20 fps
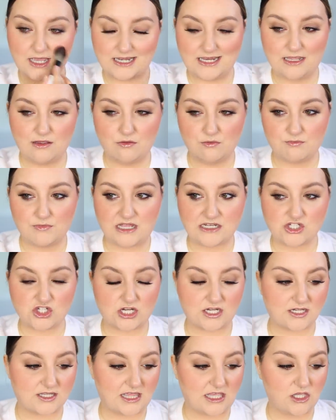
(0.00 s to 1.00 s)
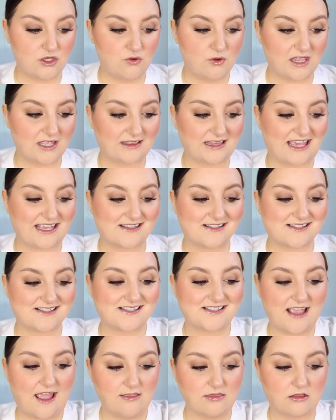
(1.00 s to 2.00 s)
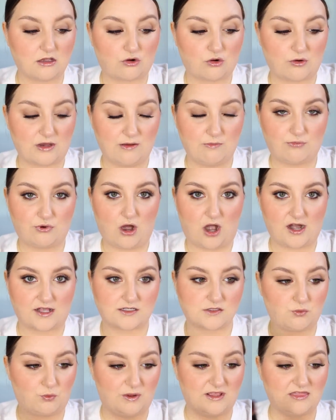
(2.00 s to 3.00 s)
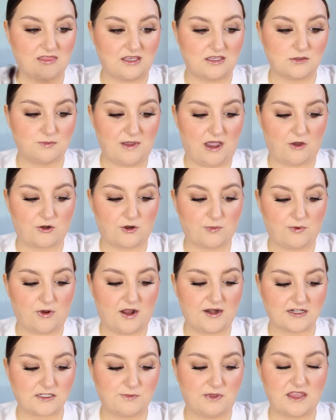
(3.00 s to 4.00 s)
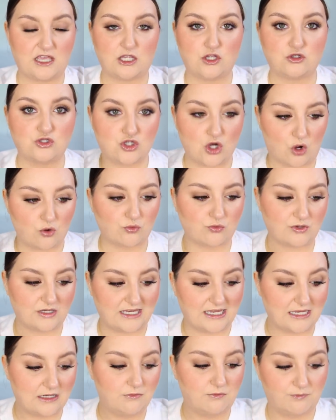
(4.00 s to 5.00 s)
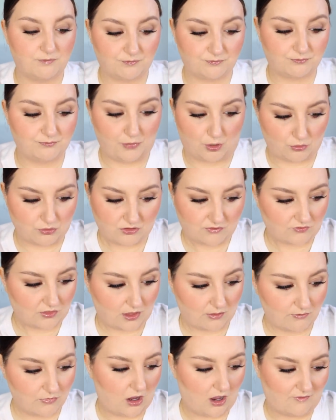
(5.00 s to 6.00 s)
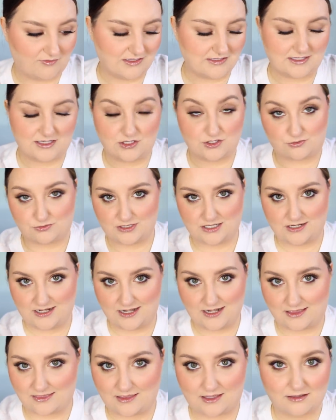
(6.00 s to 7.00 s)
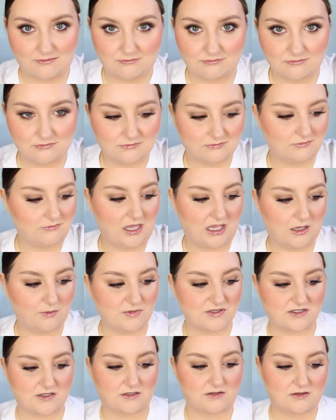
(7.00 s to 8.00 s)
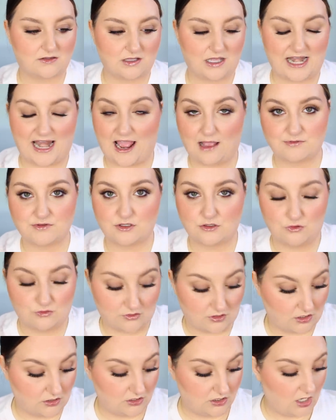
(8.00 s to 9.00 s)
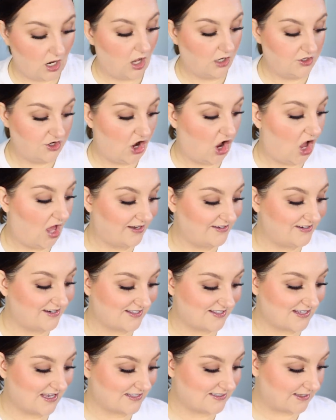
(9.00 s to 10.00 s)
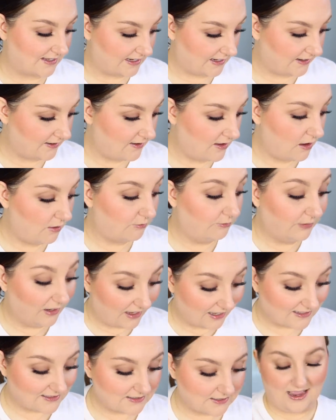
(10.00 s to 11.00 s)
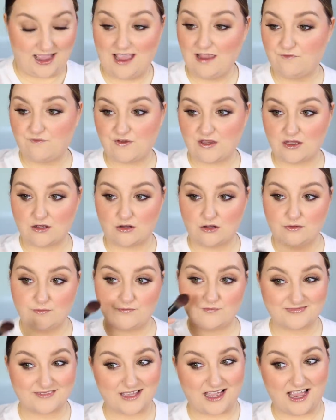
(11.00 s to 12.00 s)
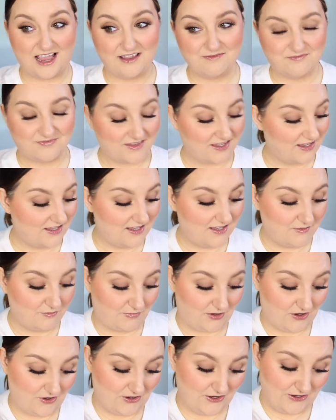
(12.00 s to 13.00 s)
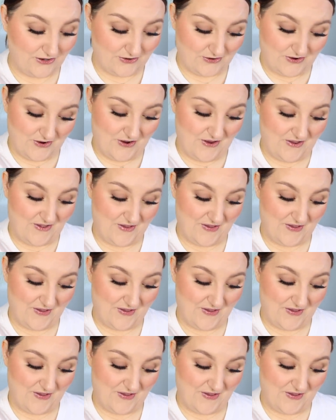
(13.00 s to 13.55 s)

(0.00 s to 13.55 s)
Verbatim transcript: And he mentioned that you can like set the cream products with these powder products, but that you don't need both of them. Obviously you don't need anything. Makeup is a, an absolute non-necessity. But I feel, I, Mario.